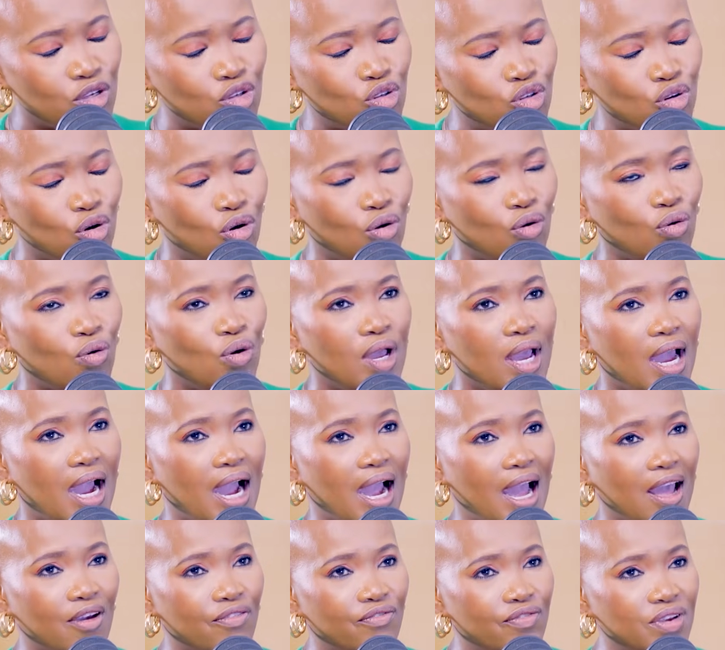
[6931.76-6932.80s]
So
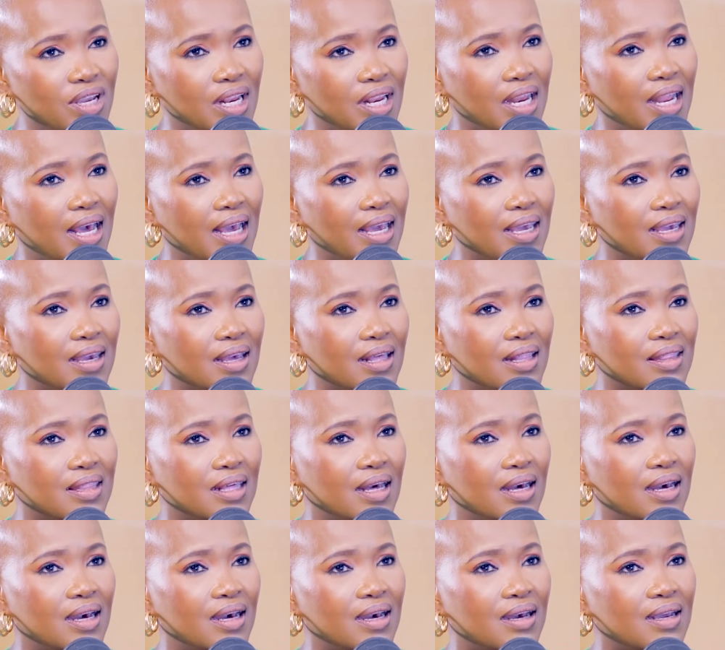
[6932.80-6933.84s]
I feel like
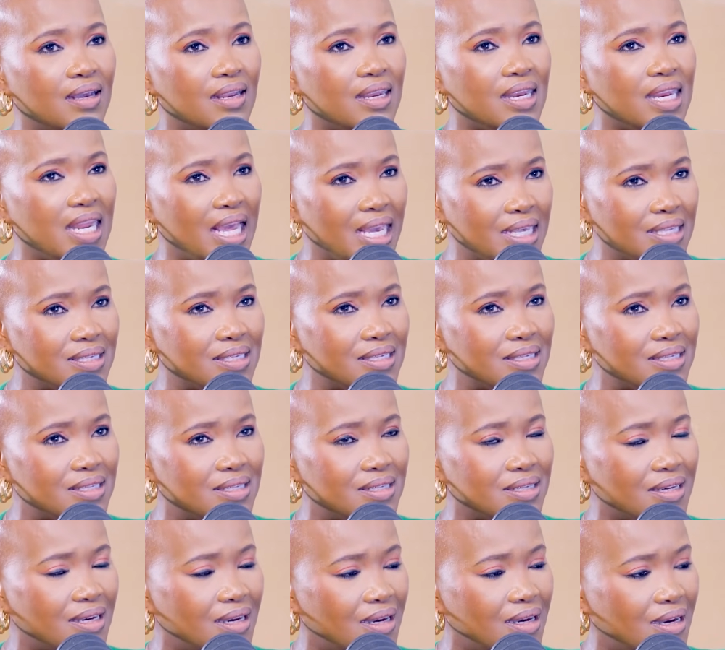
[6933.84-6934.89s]
the
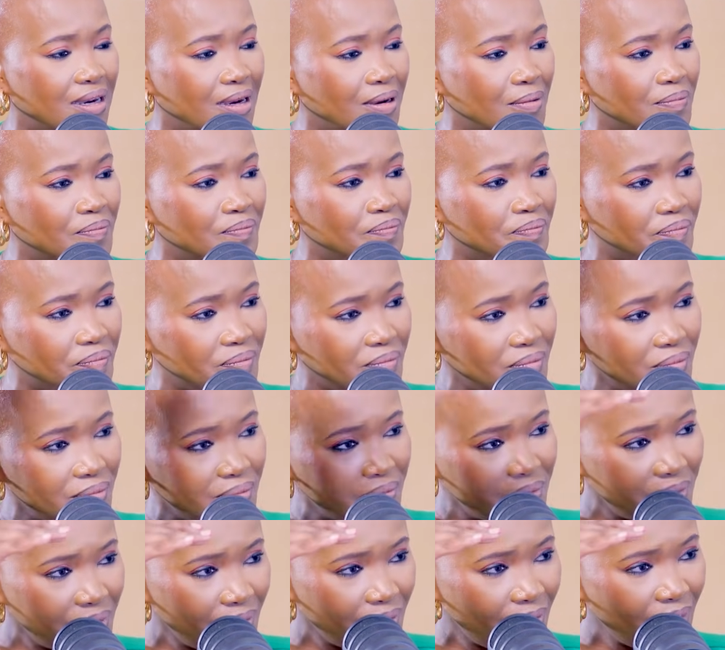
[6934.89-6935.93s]
next
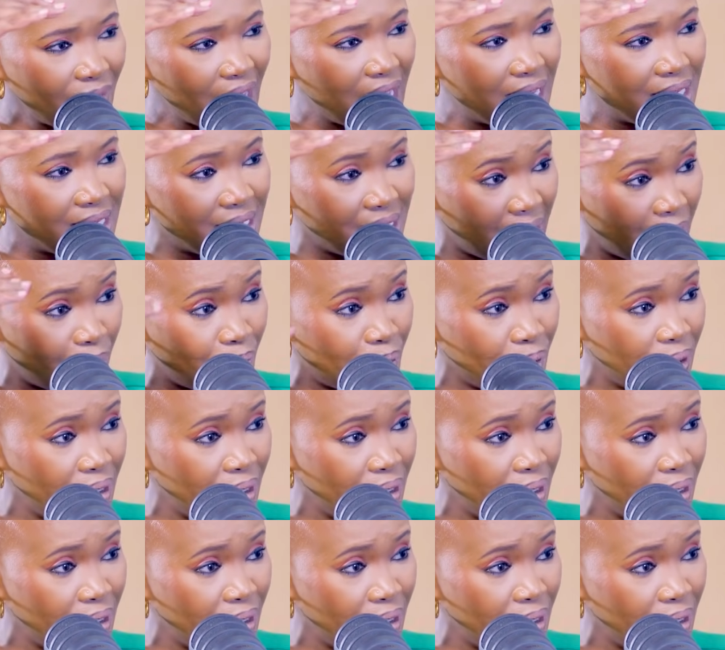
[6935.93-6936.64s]
step